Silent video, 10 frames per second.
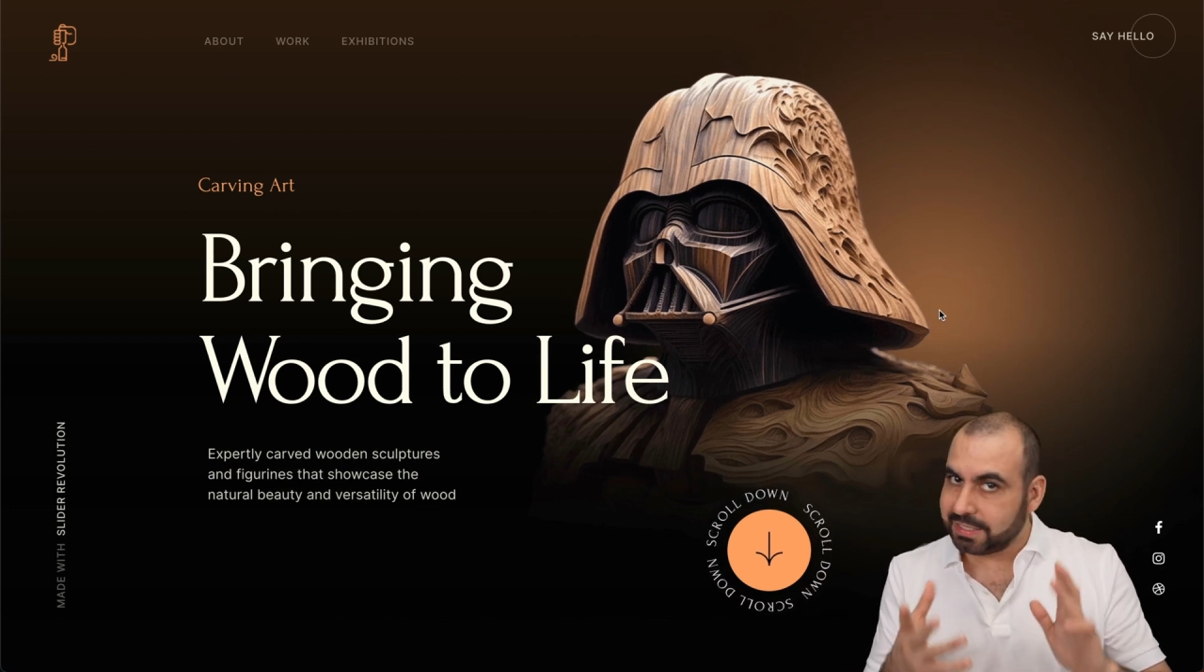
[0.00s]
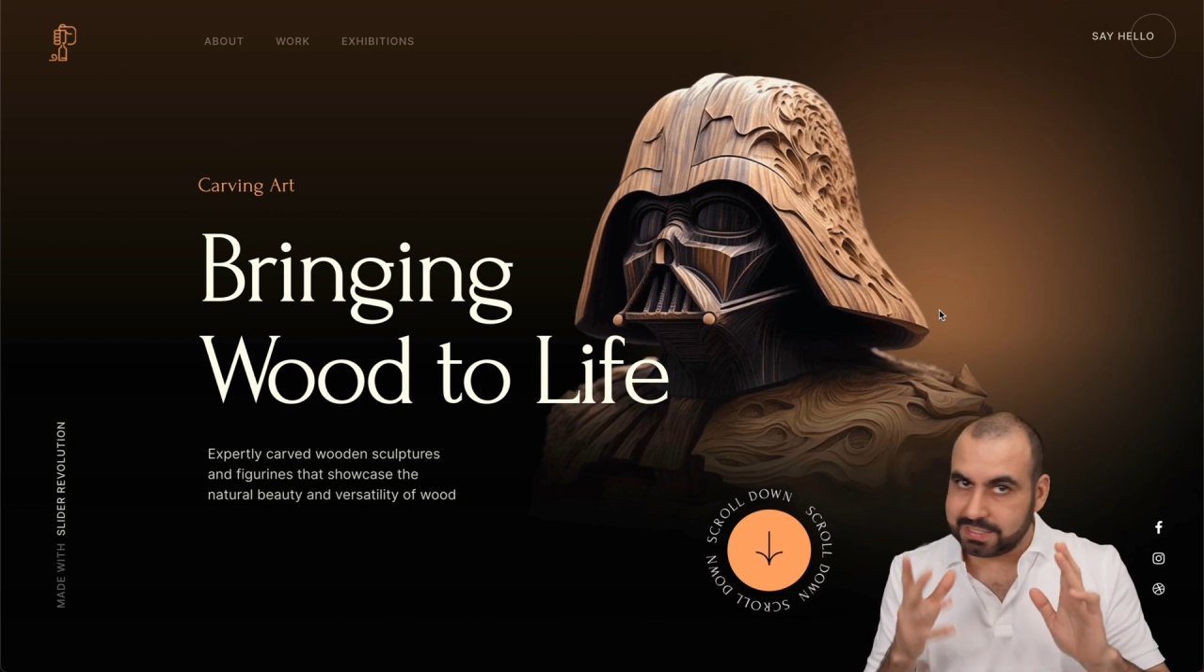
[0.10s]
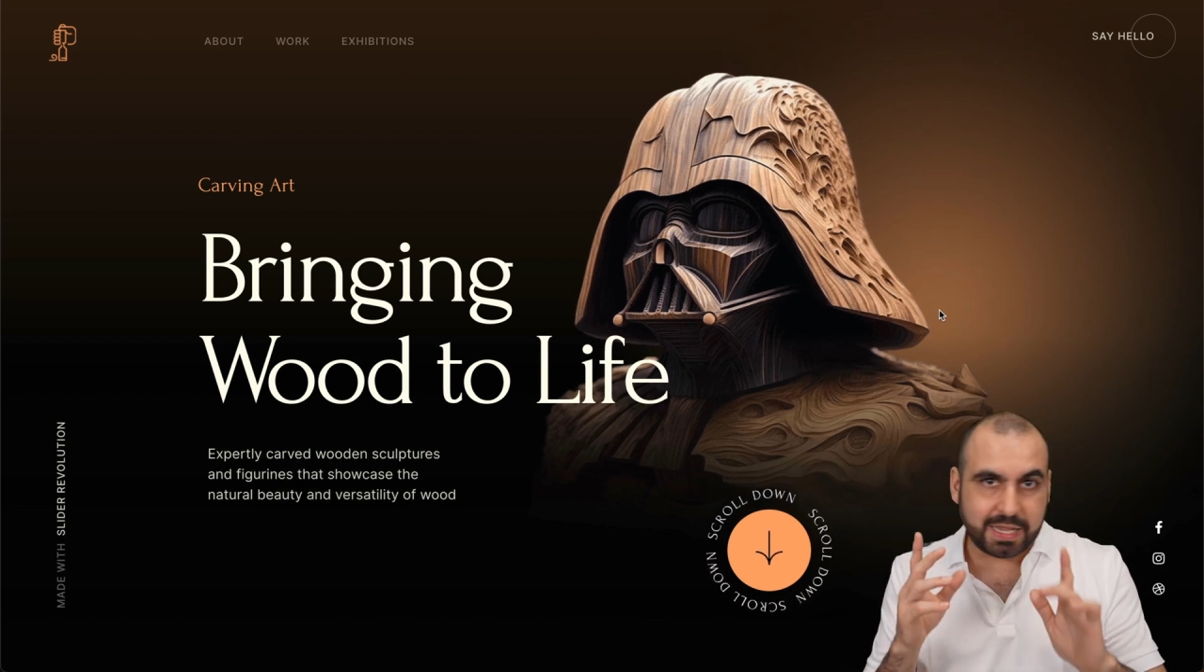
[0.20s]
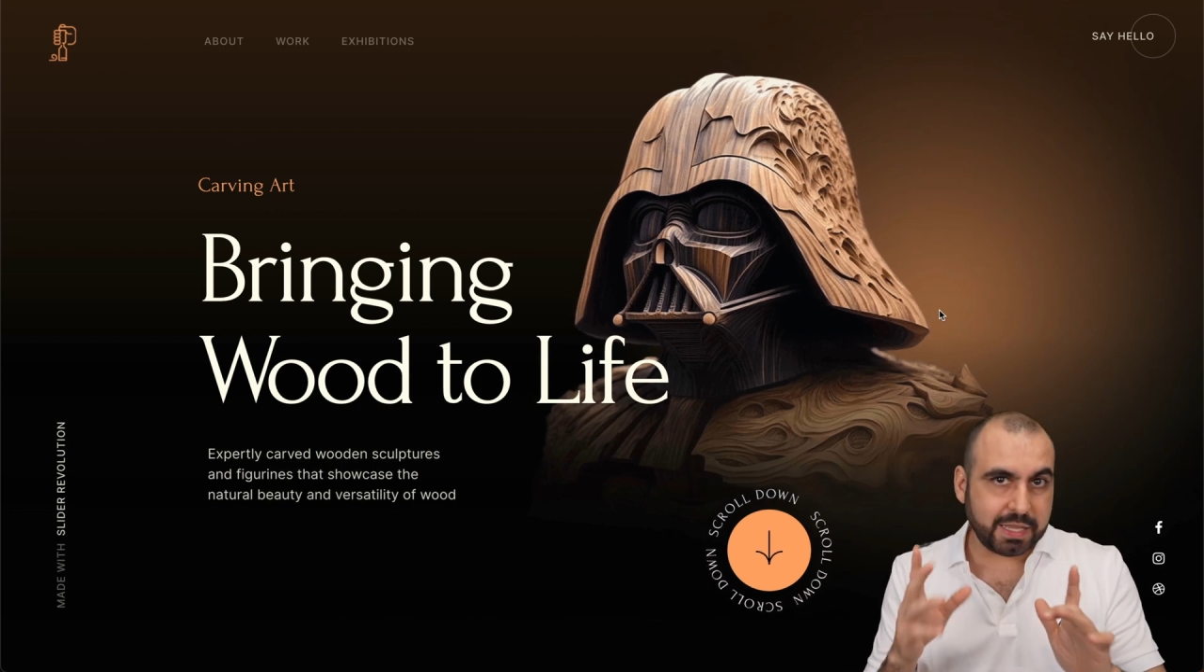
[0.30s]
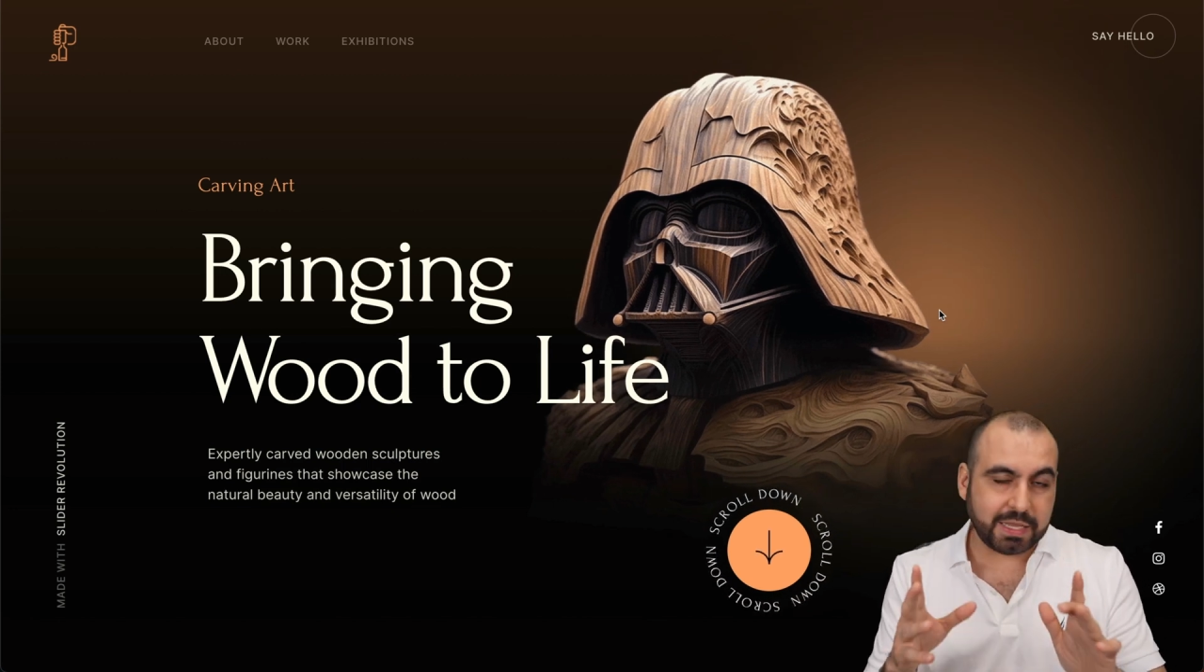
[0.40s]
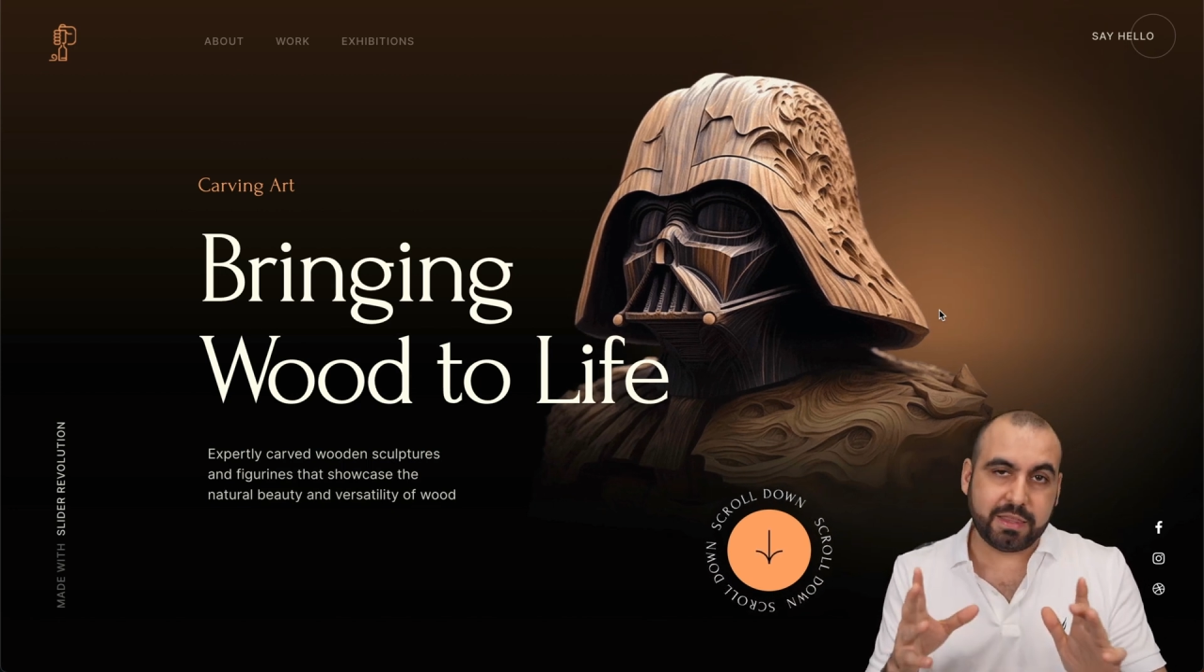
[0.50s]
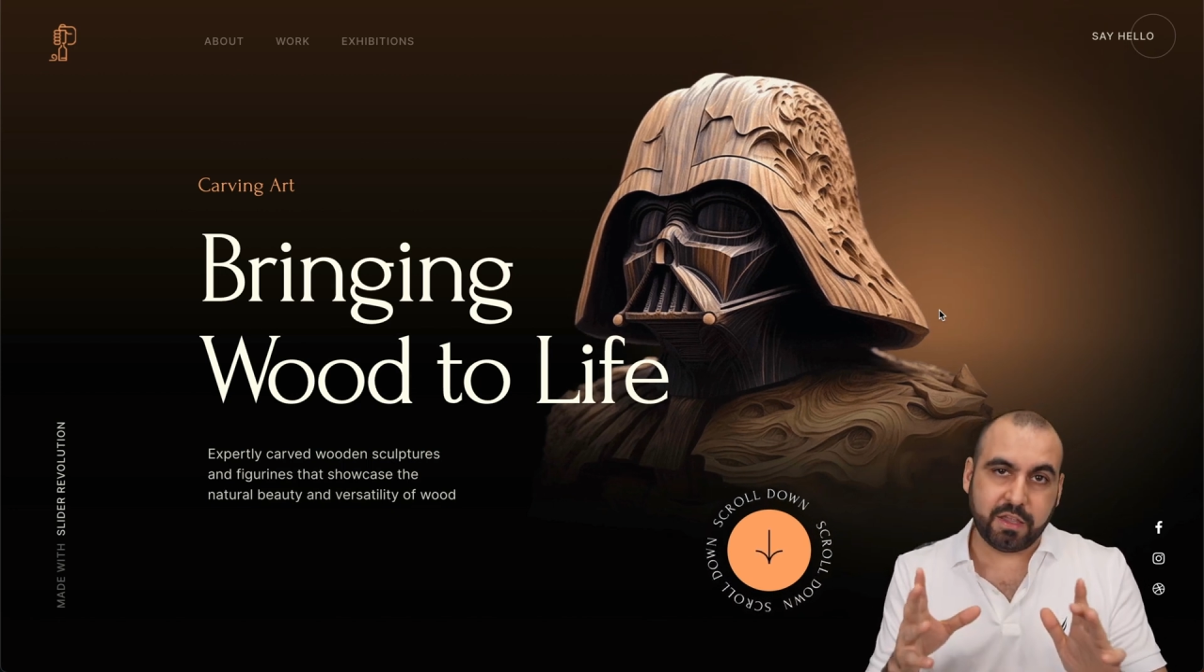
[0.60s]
It's not that